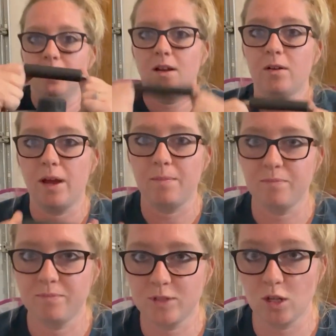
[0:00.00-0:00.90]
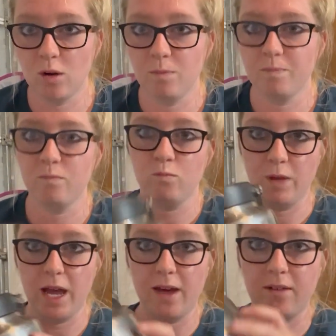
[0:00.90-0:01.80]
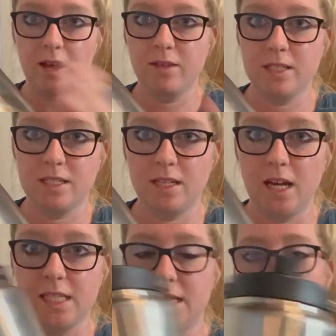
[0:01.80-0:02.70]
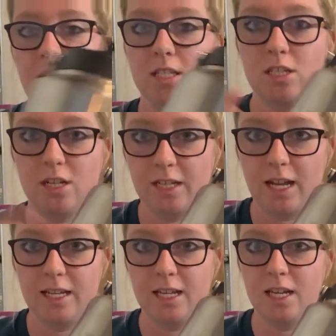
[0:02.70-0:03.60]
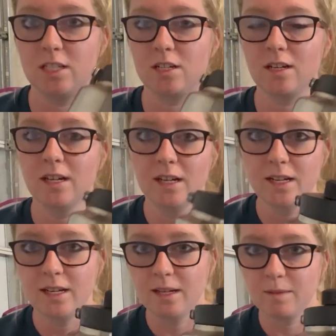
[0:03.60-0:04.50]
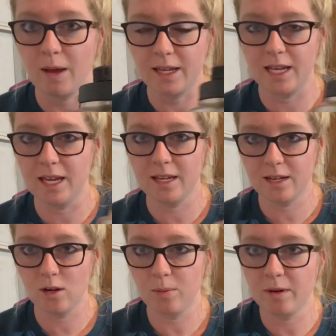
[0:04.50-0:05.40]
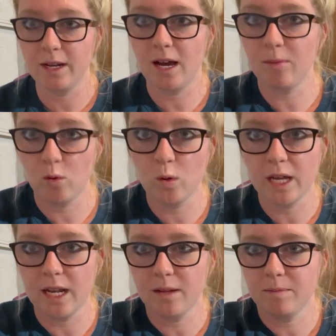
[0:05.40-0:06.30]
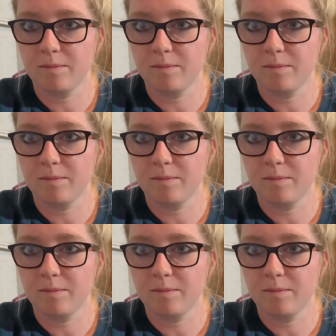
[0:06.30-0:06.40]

Okay, so eh, this is a nice canister, Yeti canister. I can't get it open right now, but we'll get it.